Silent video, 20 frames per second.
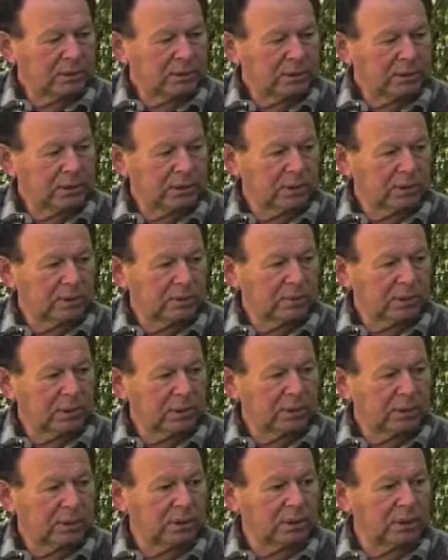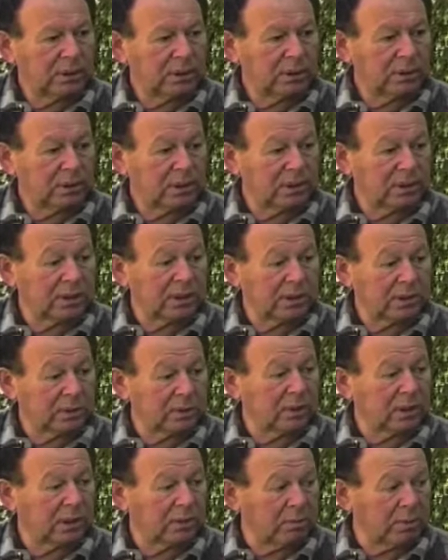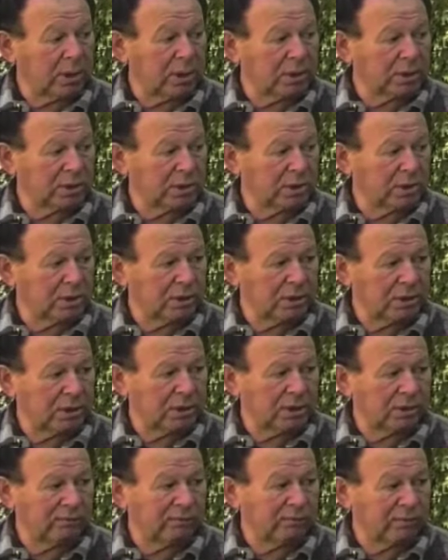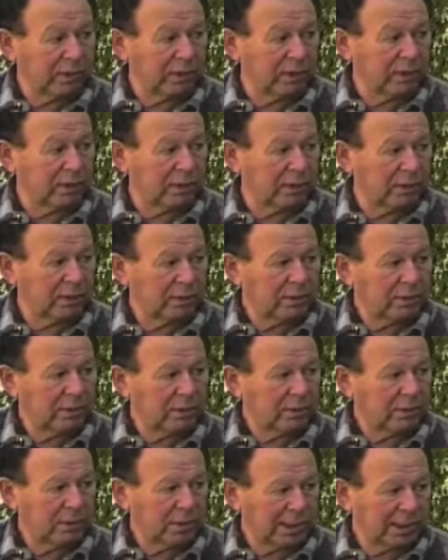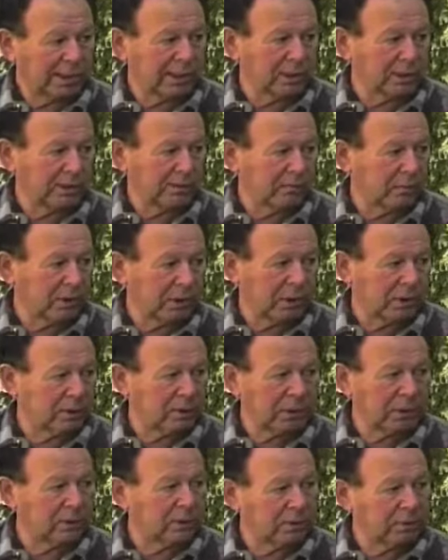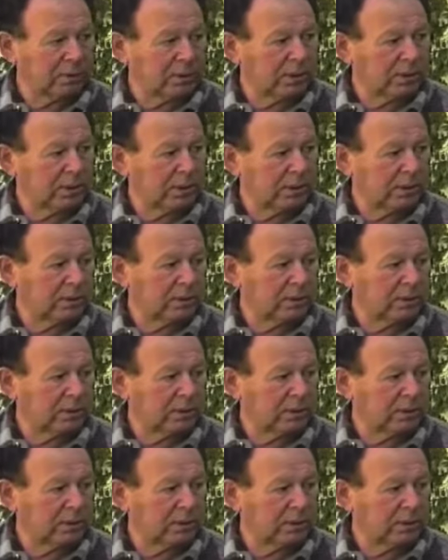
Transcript: So it is a new dimension and a very negative one, no doubt about it.